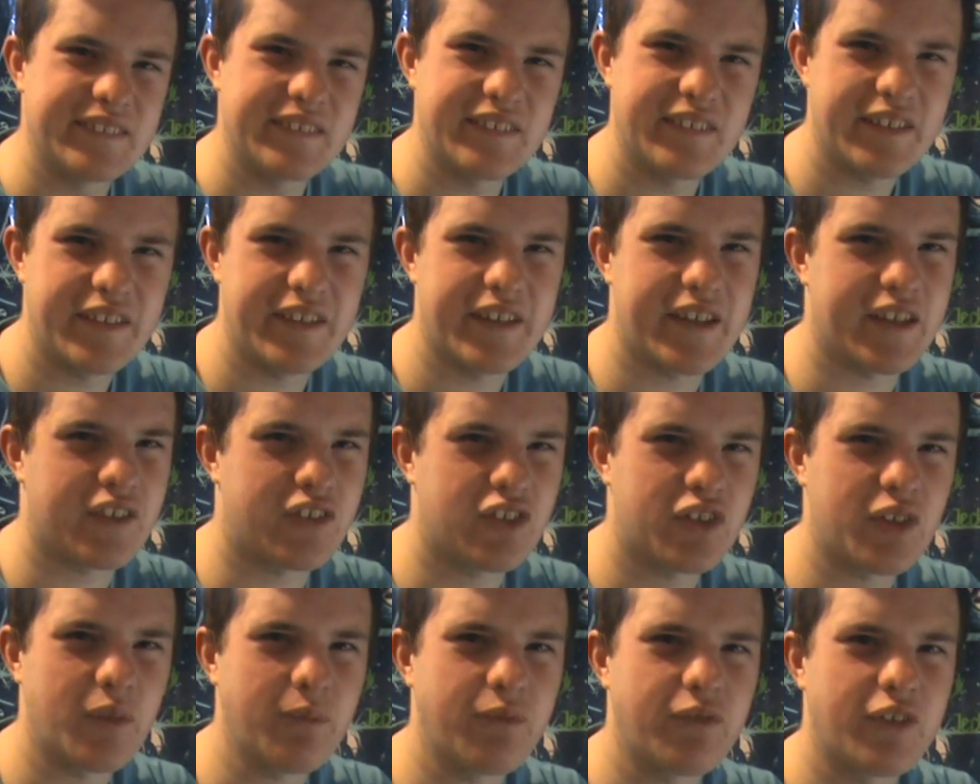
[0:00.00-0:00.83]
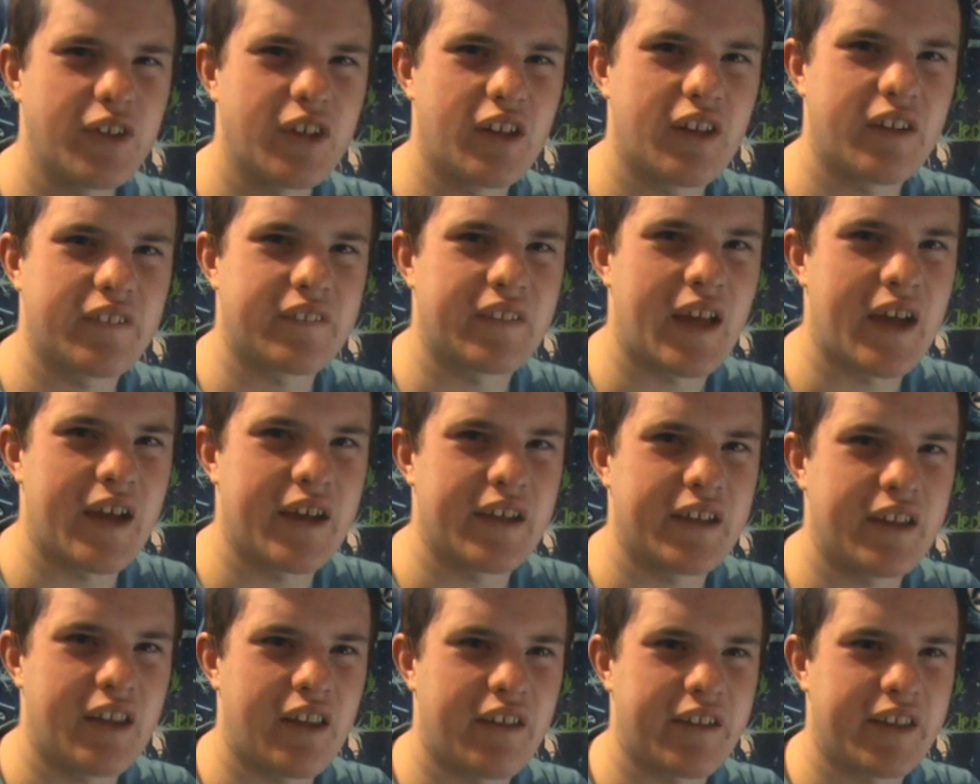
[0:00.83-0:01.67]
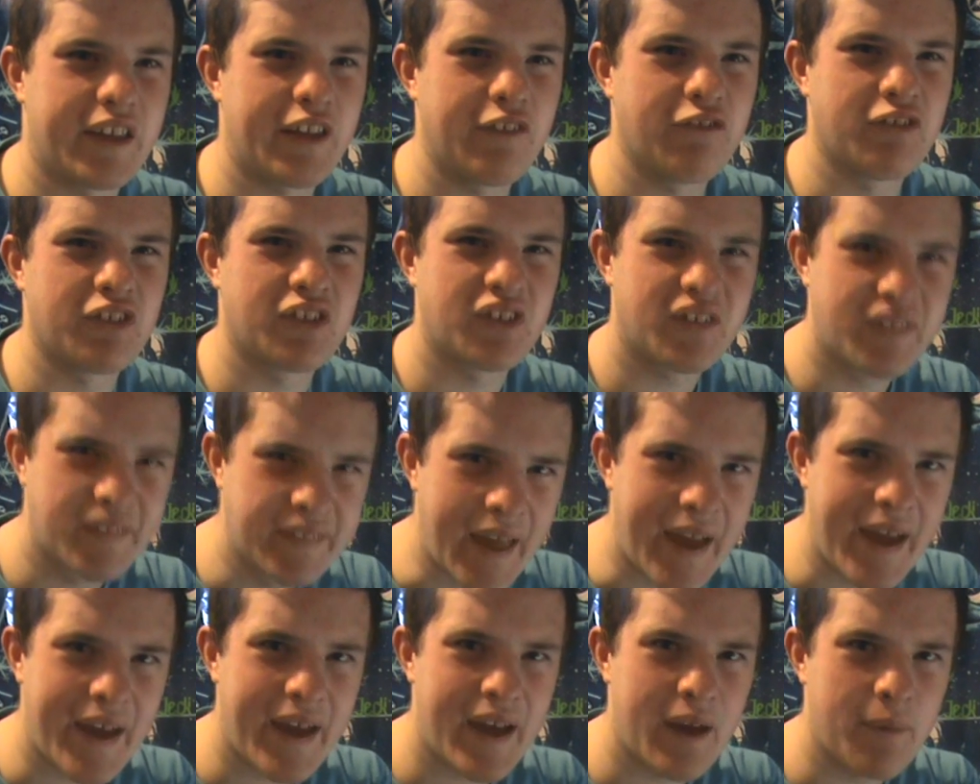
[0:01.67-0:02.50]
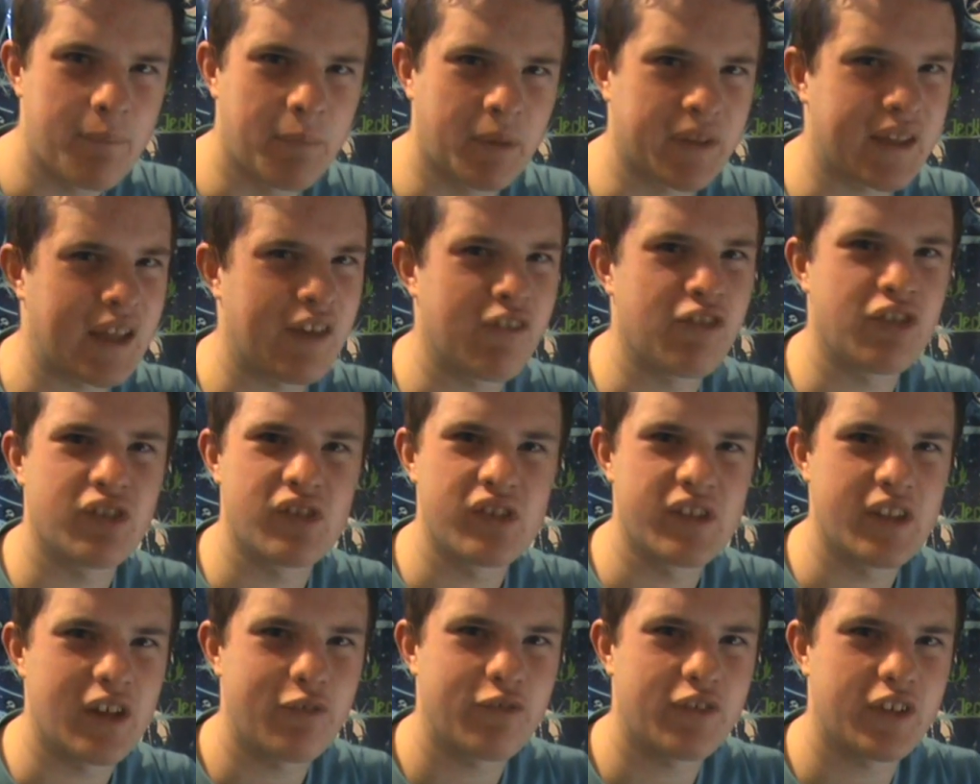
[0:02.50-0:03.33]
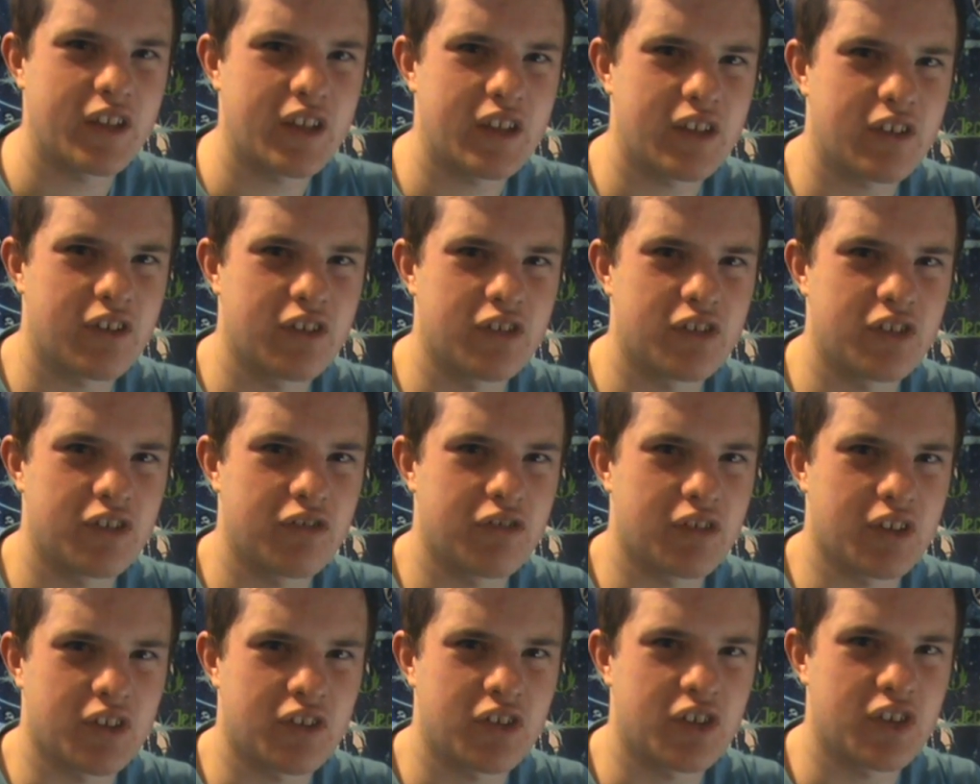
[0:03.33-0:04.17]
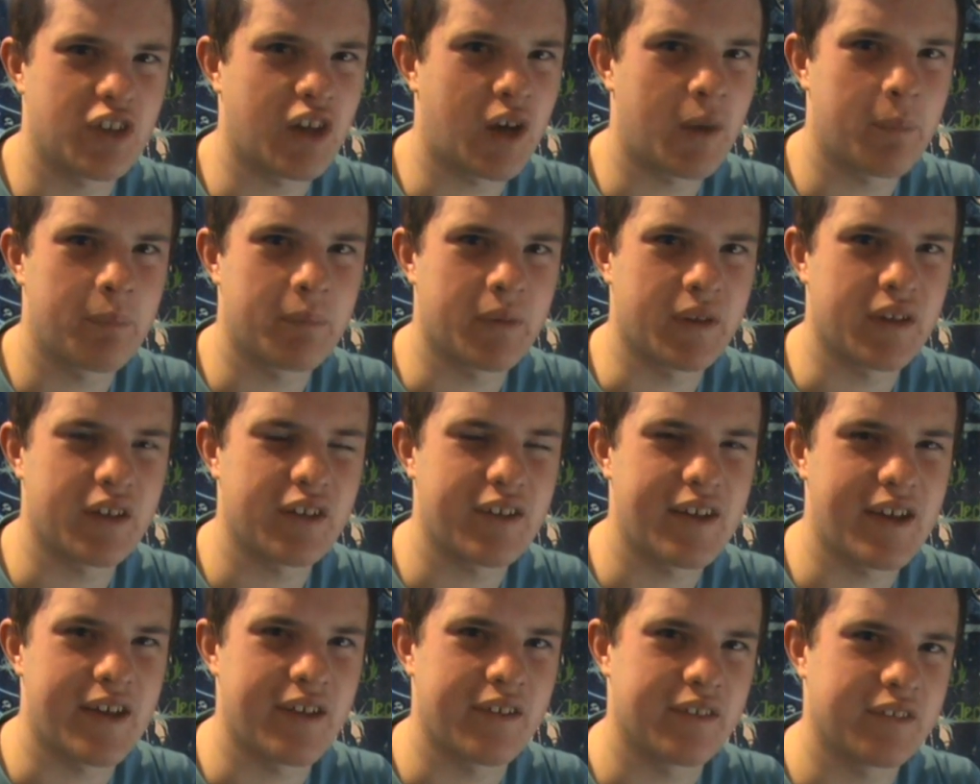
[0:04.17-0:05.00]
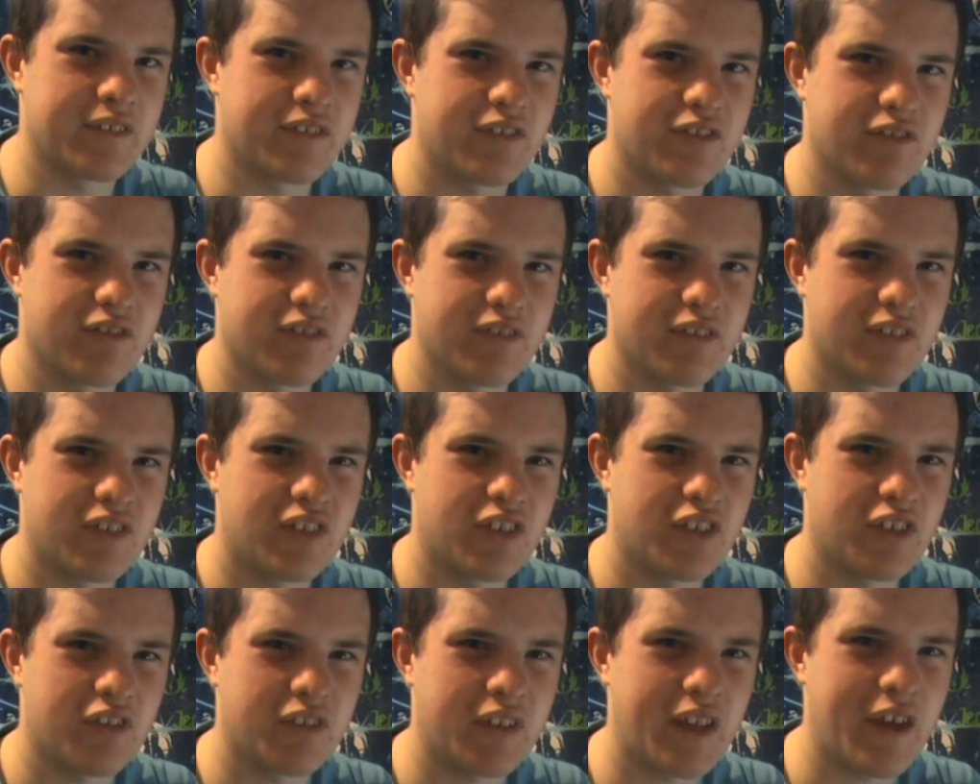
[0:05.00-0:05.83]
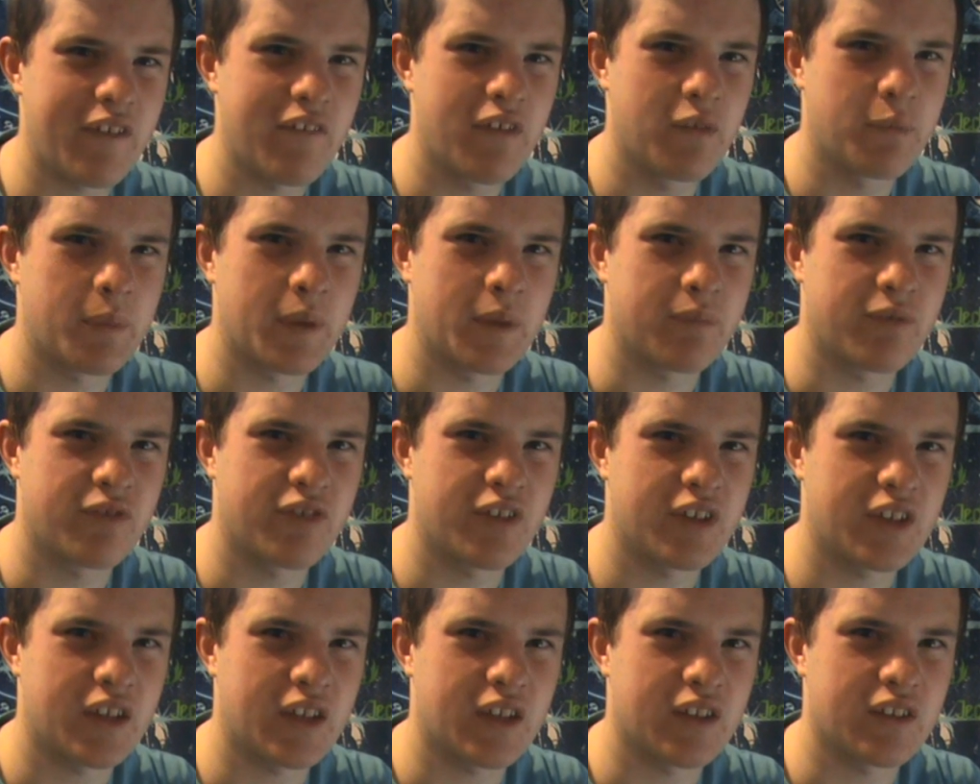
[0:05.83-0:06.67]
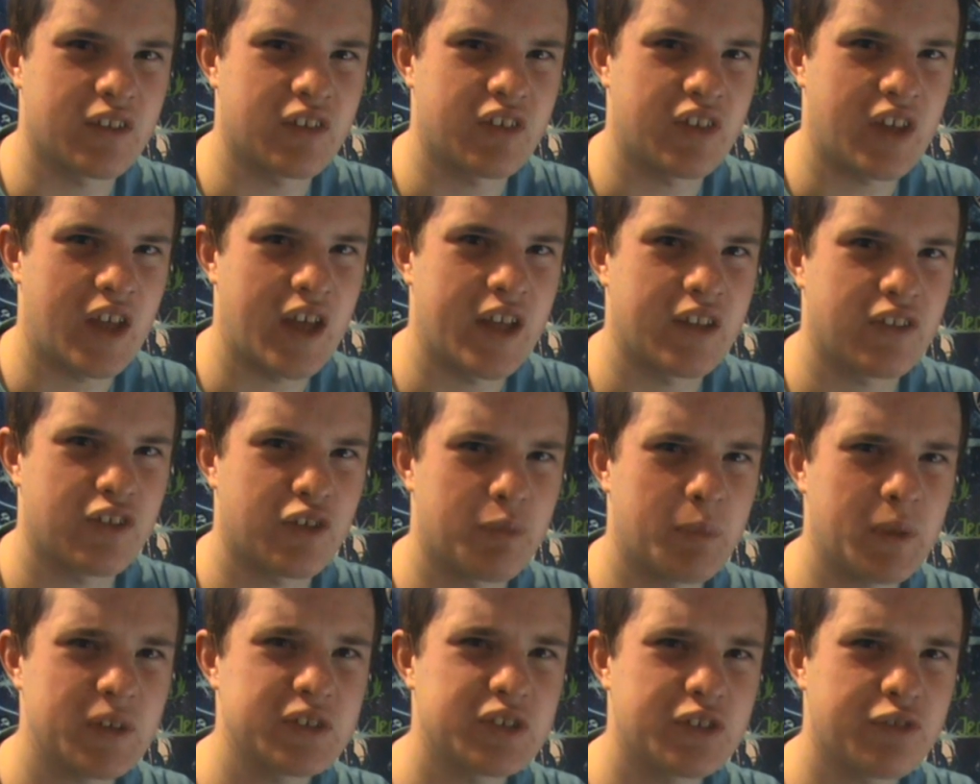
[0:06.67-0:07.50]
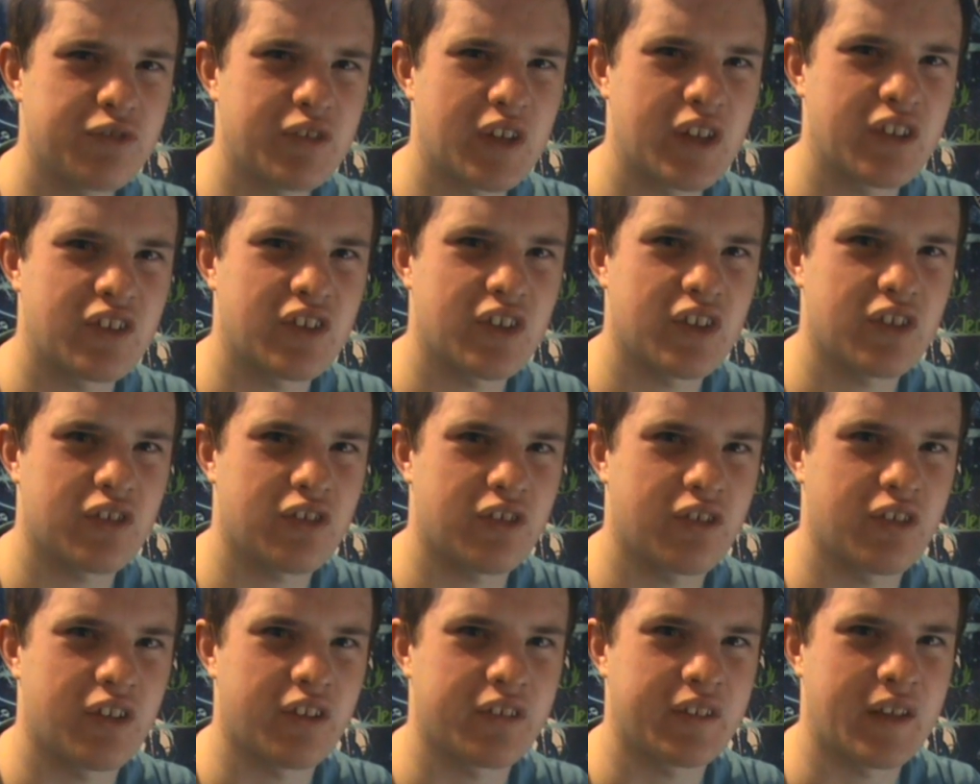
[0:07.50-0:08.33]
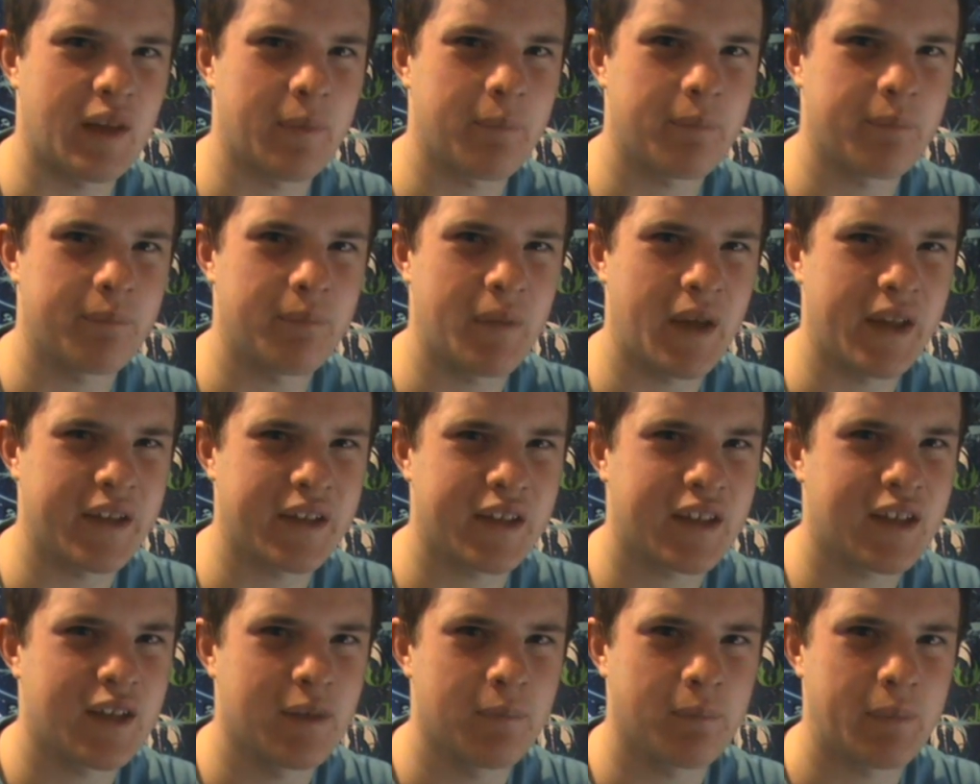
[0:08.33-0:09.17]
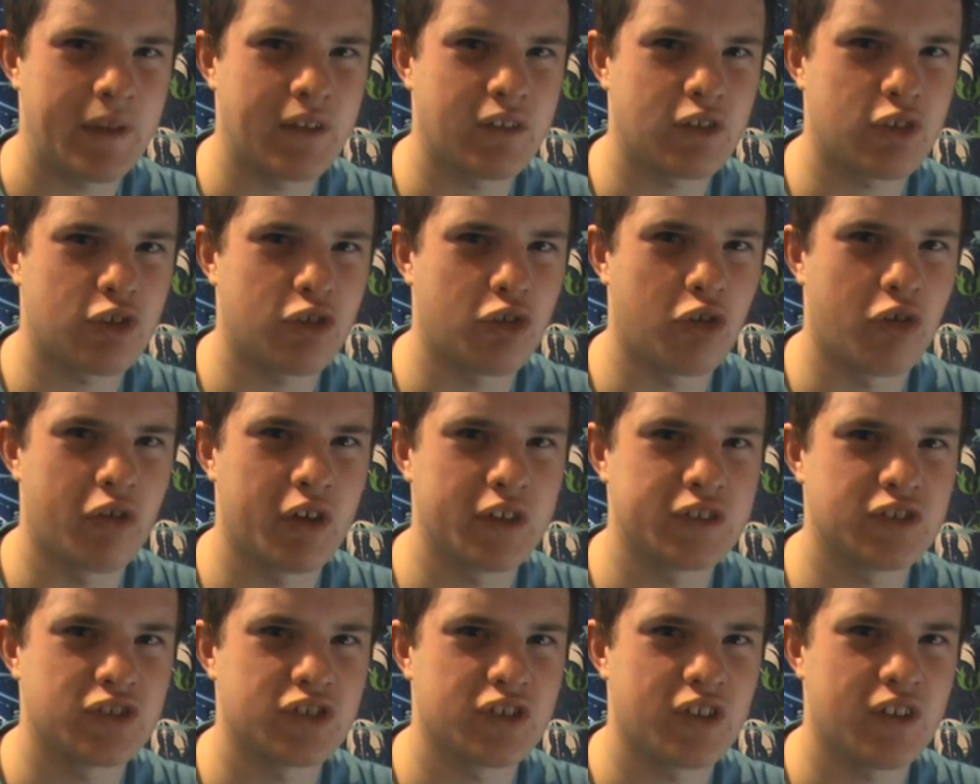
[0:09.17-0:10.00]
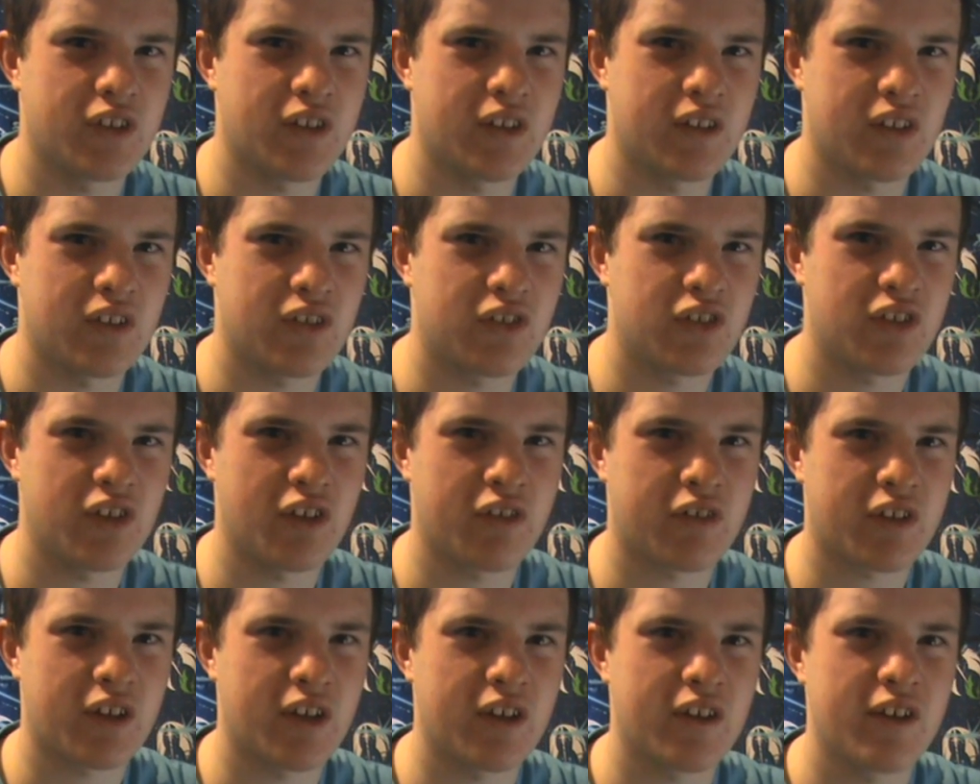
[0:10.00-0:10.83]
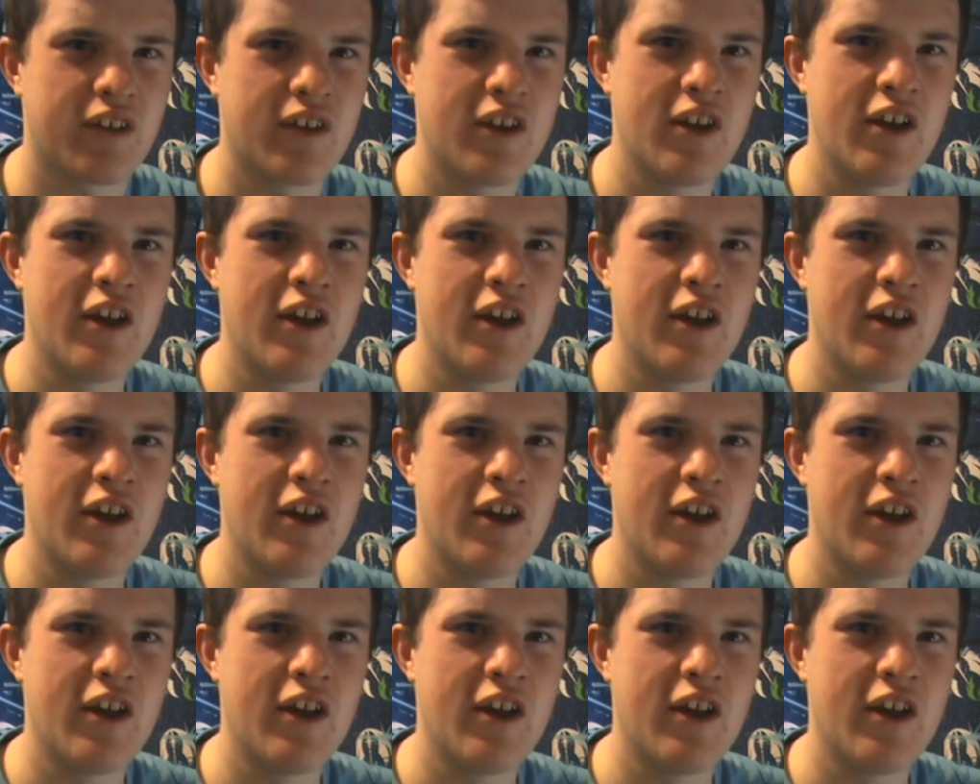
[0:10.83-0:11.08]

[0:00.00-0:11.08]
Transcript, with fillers: yeah, something like that. Like, he was there, but there was nothing he could do to stop it, and so that would be pretty intense, especially if they did something like that. Anakin being tortured and the sucker